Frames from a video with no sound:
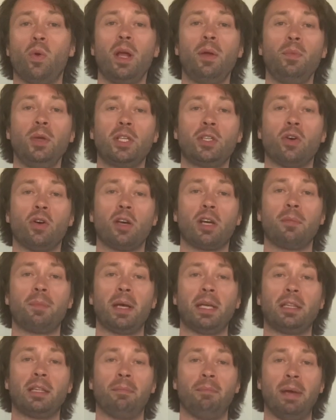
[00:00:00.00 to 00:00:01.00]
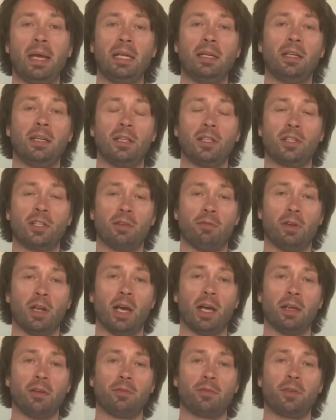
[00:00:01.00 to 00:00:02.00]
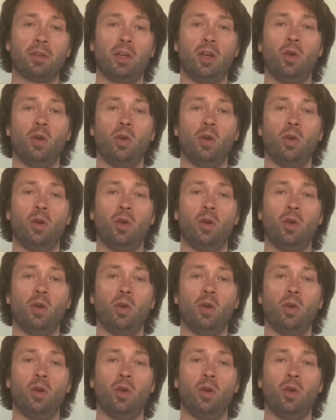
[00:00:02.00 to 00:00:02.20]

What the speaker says: we talk about the maintenance of life,